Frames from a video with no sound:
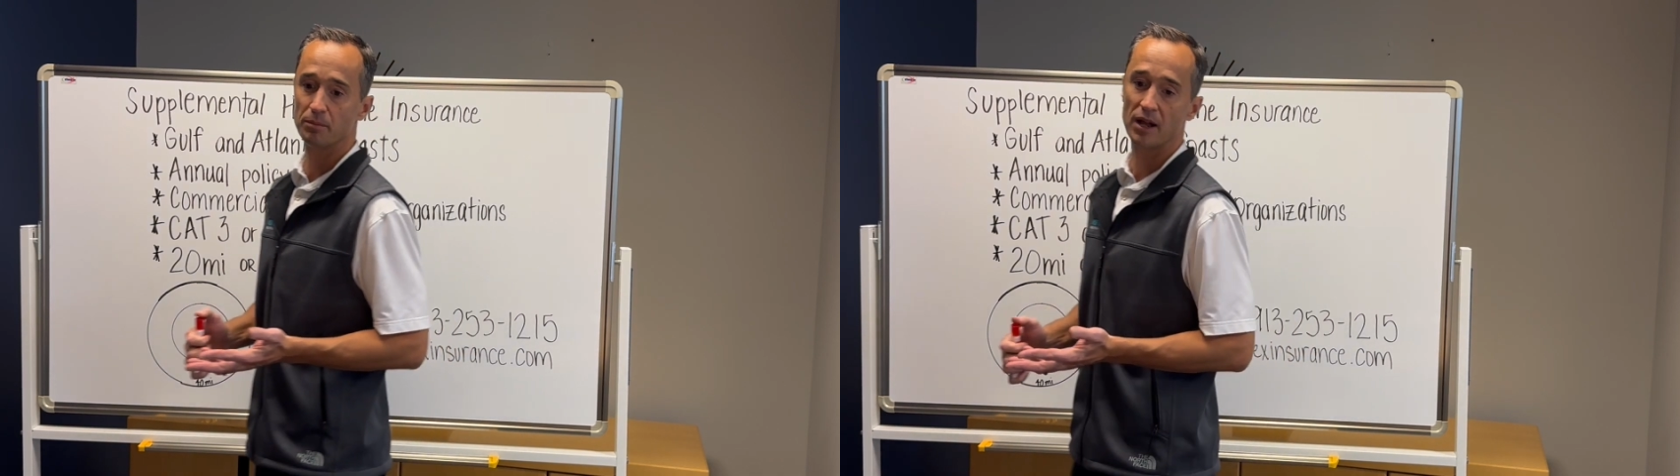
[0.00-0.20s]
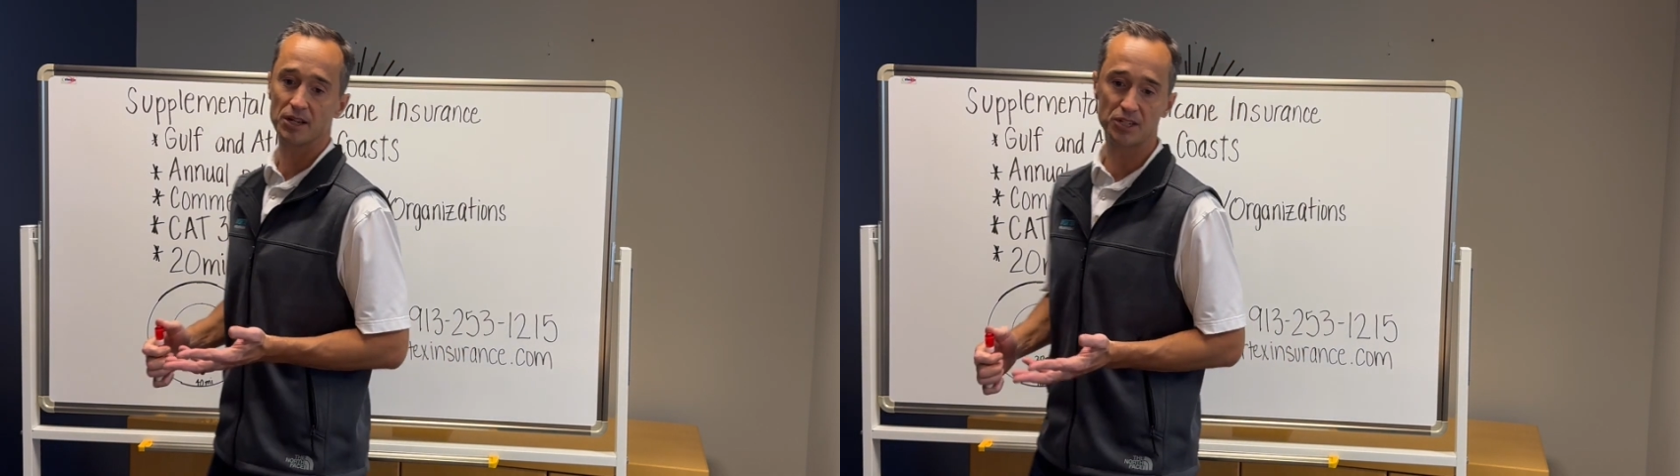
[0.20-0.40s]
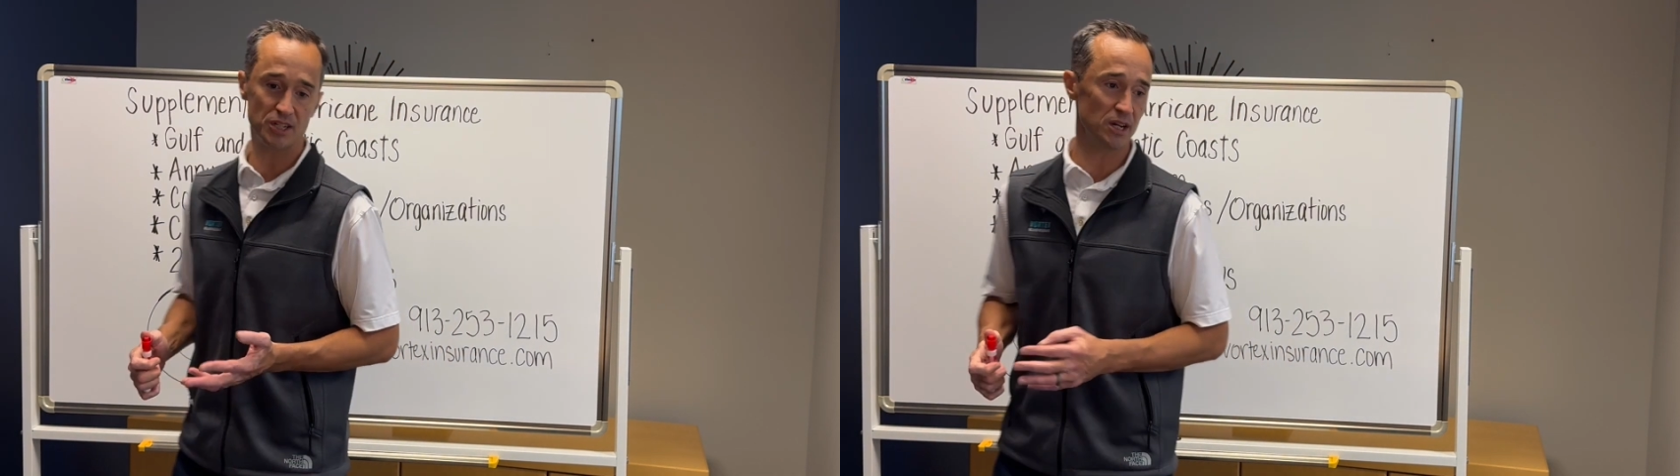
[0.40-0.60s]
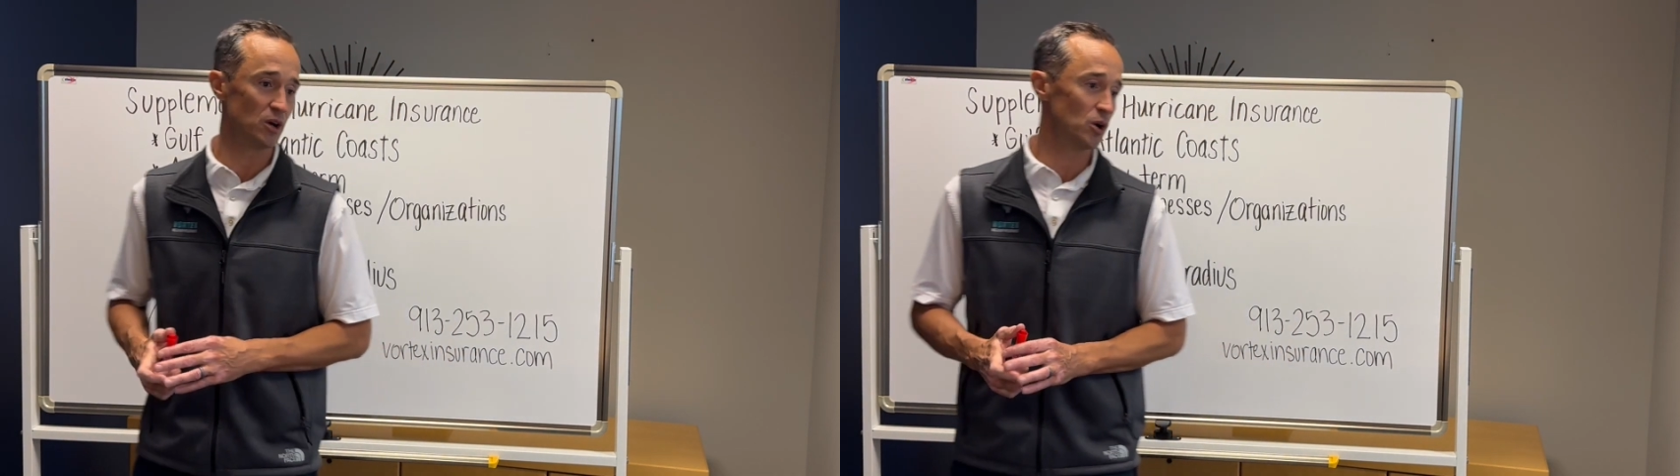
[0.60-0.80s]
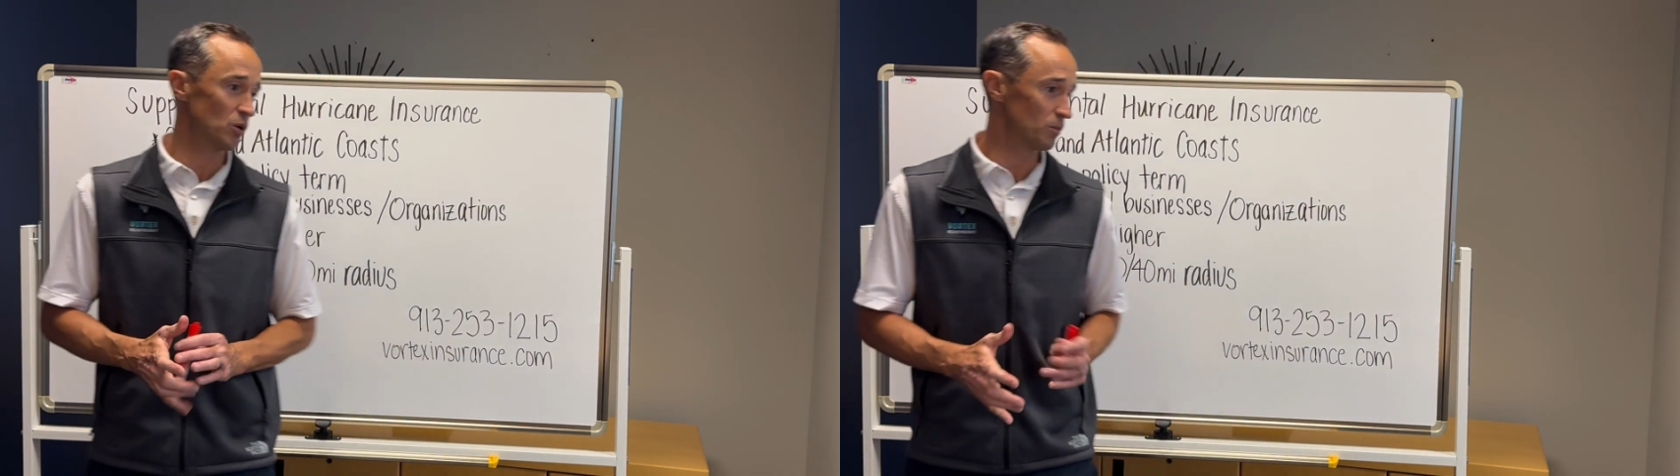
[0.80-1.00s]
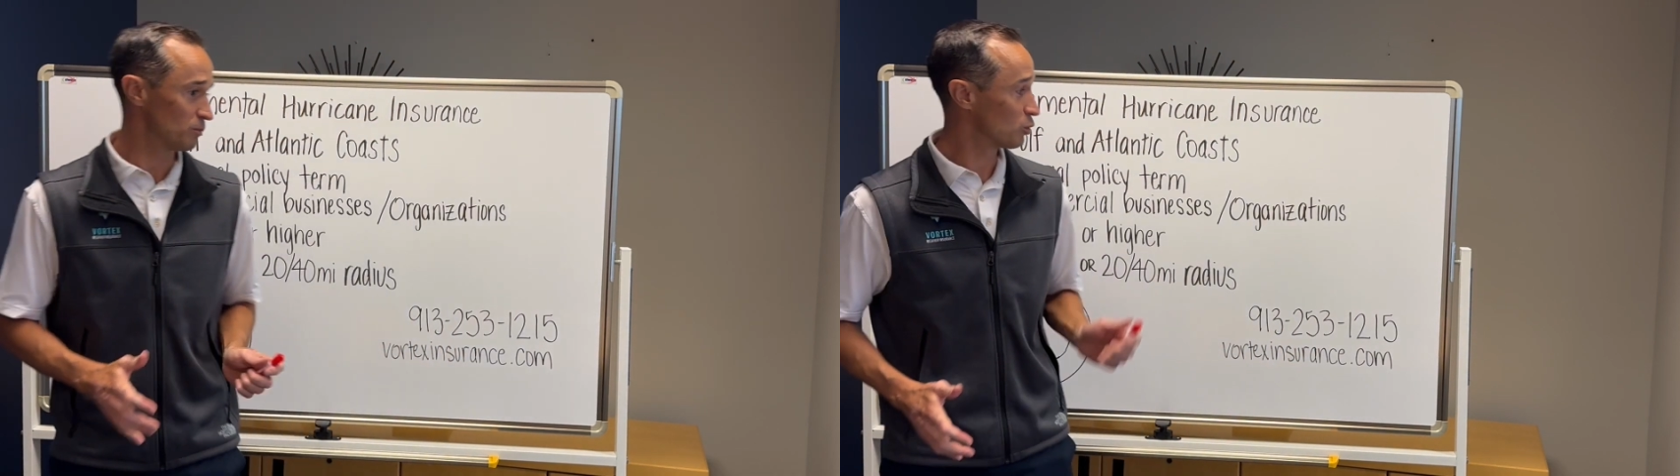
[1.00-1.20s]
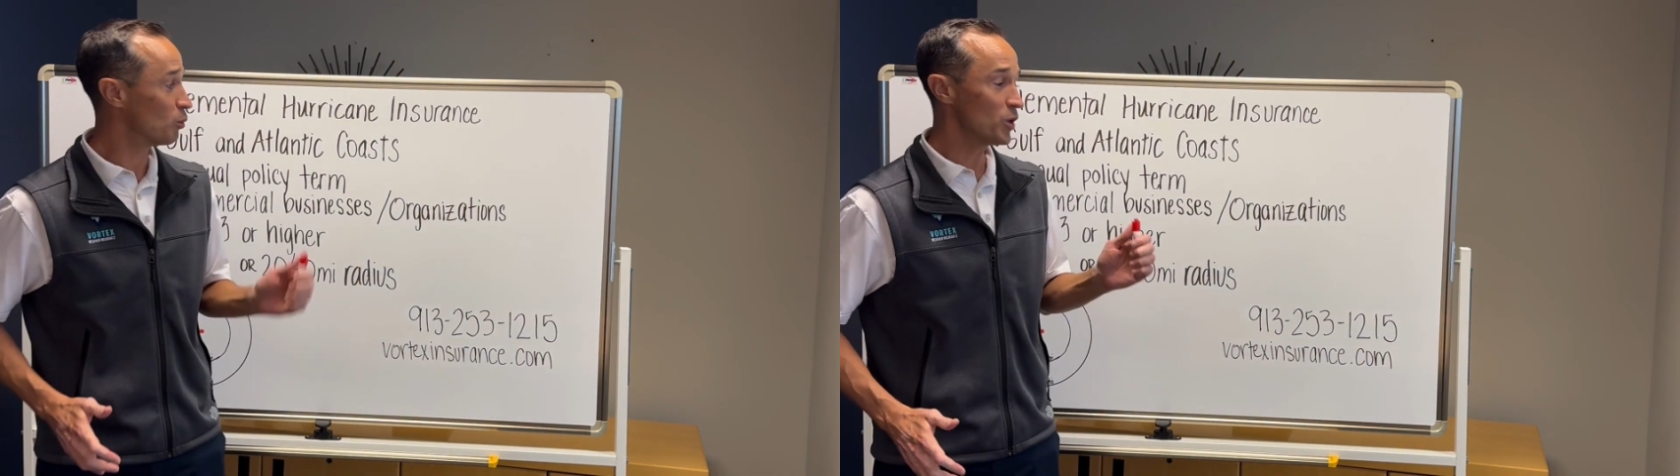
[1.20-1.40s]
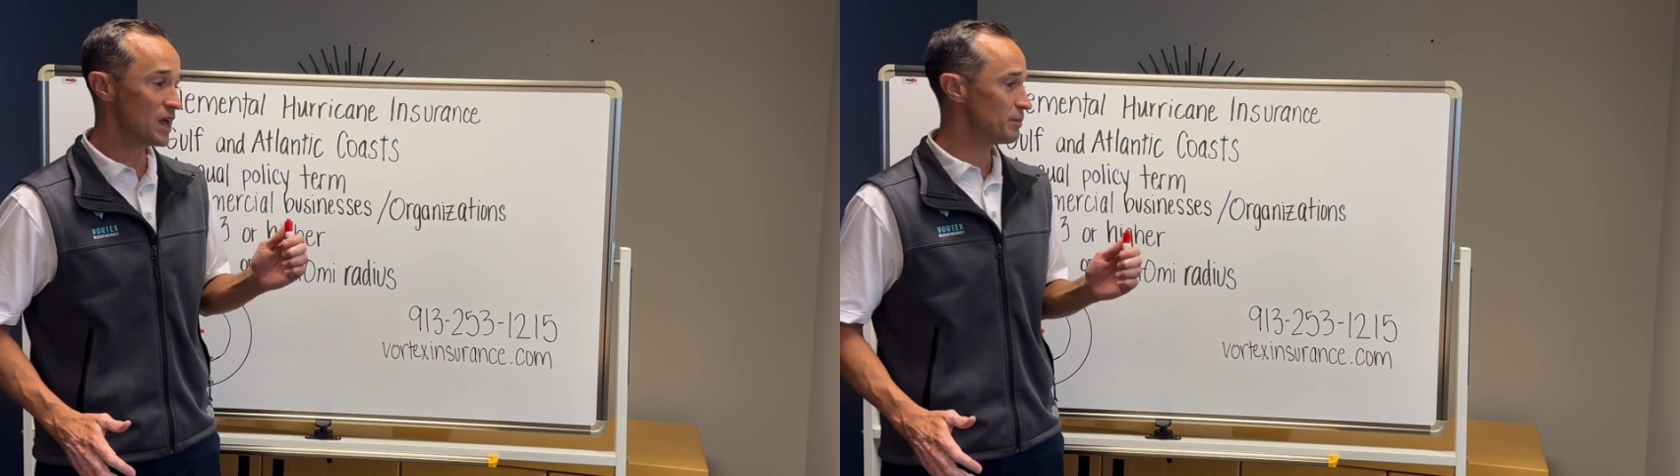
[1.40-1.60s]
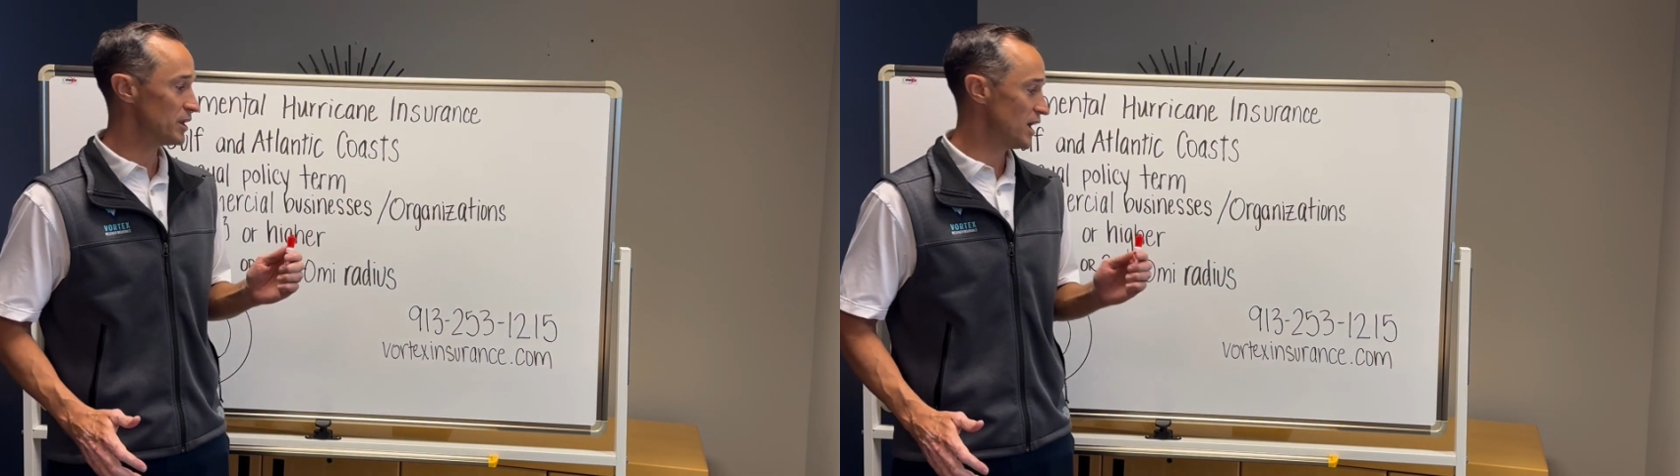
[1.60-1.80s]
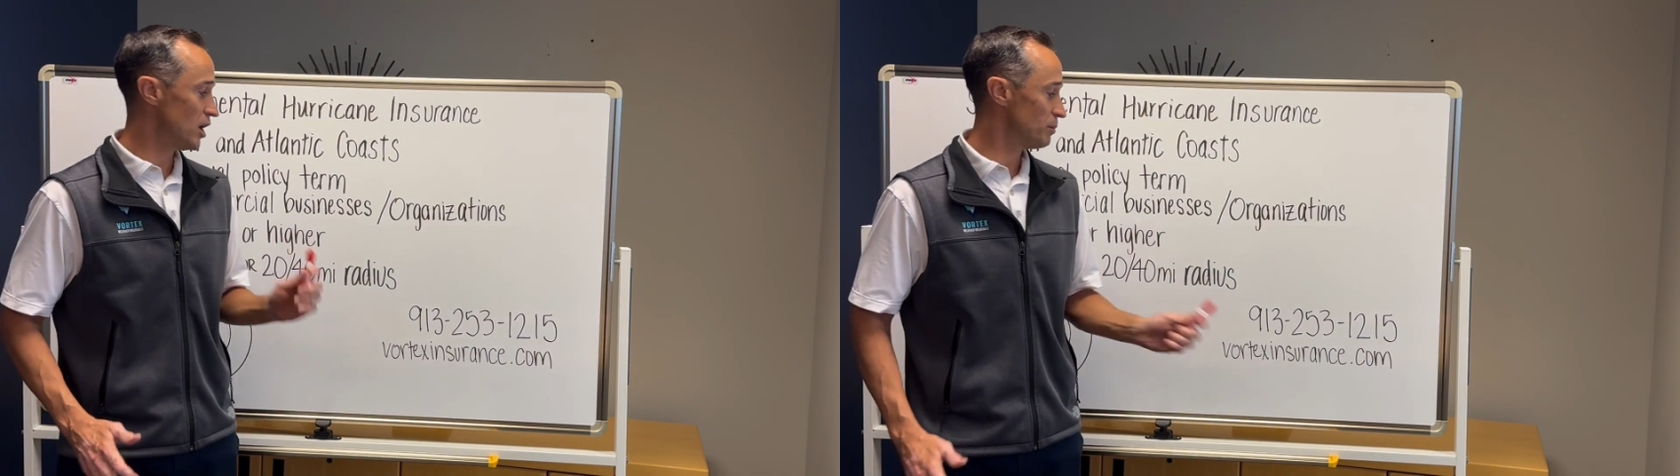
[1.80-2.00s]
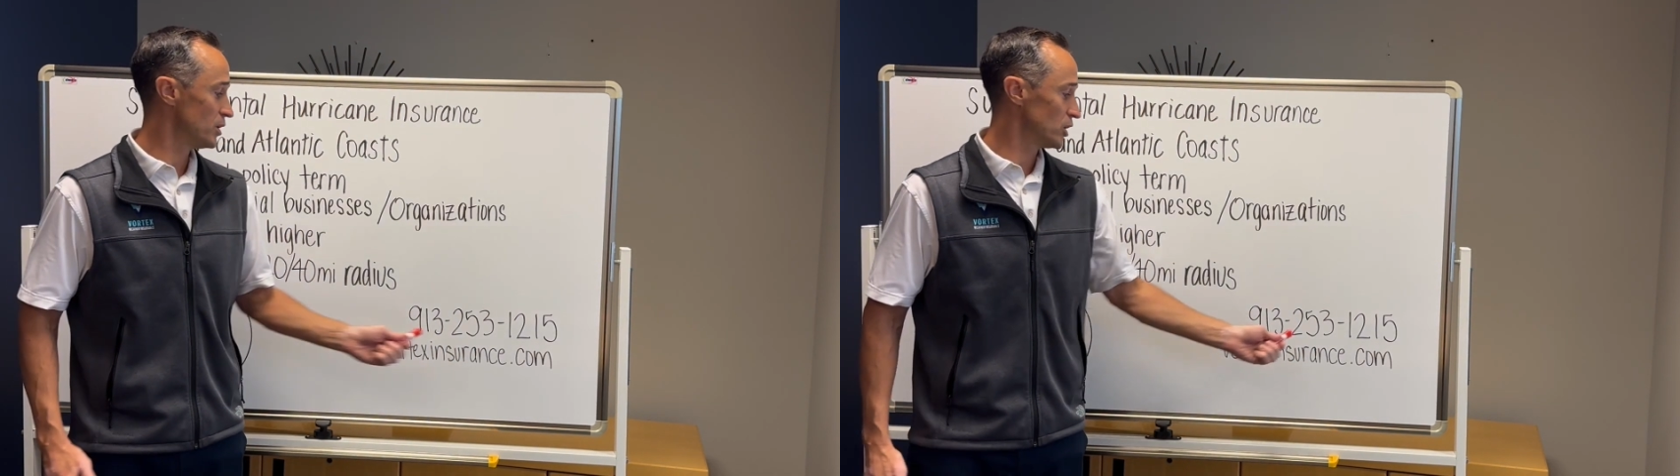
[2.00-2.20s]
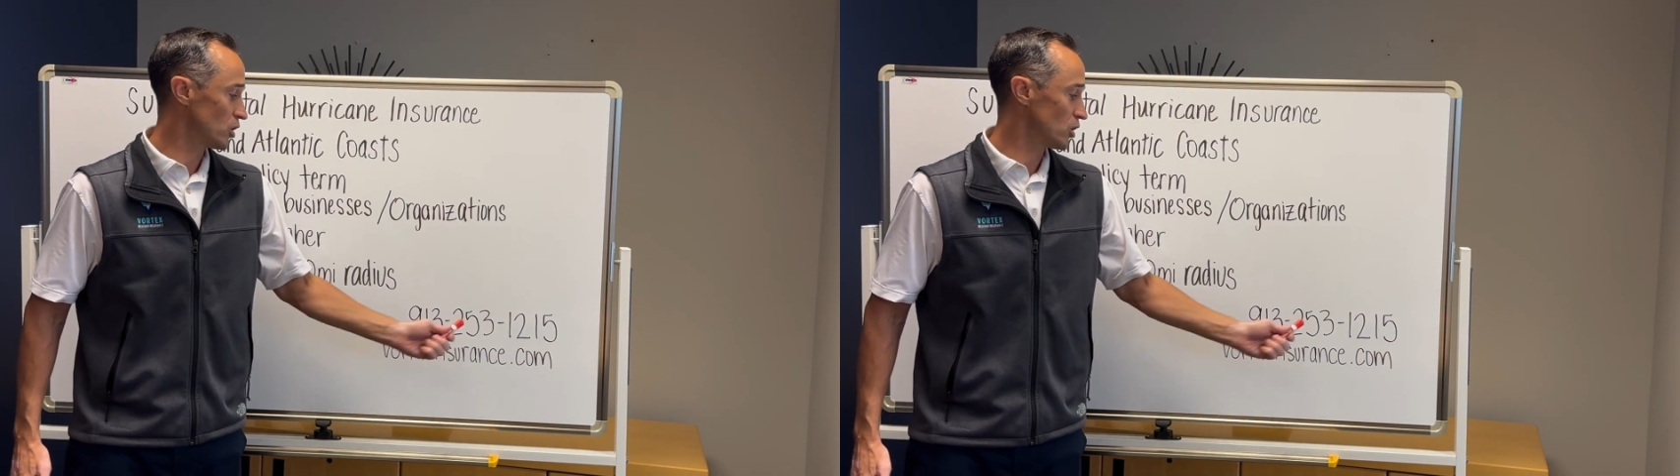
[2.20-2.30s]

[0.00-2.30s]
policy, we're more than happy to help.